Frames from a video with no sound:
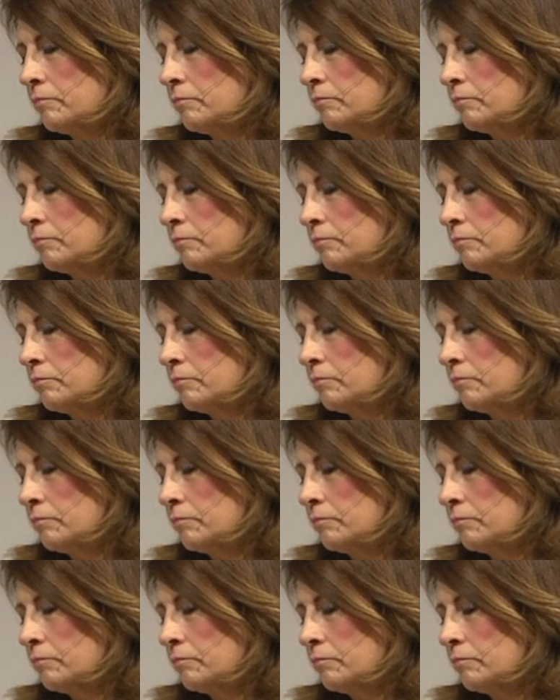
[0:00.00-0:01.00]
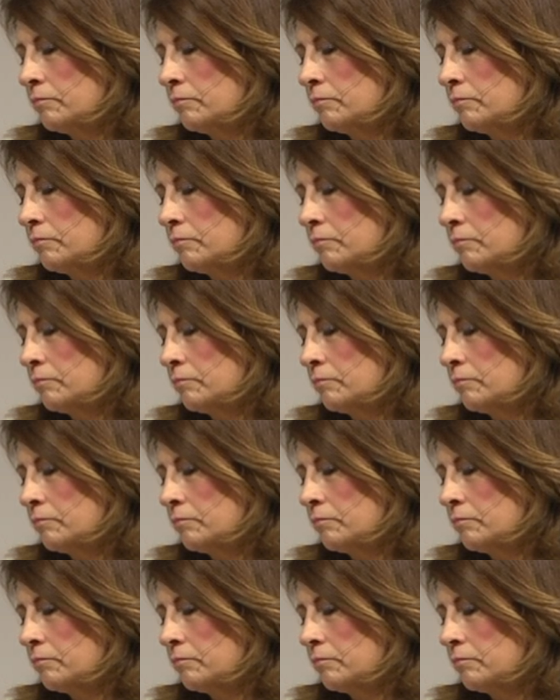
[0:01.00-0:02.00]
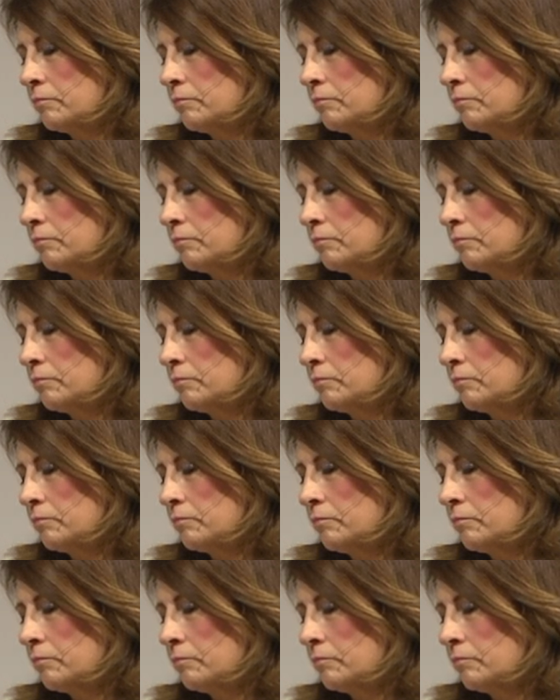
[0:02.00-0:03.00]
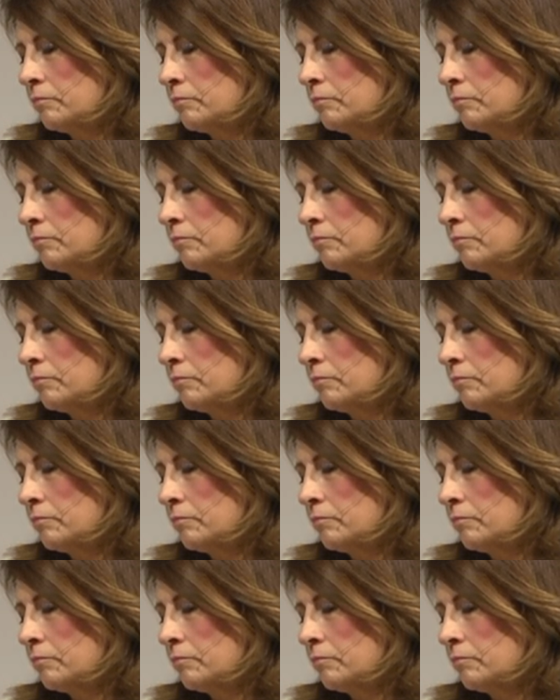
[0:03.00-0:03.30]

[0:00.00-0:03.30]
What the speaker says: (silent)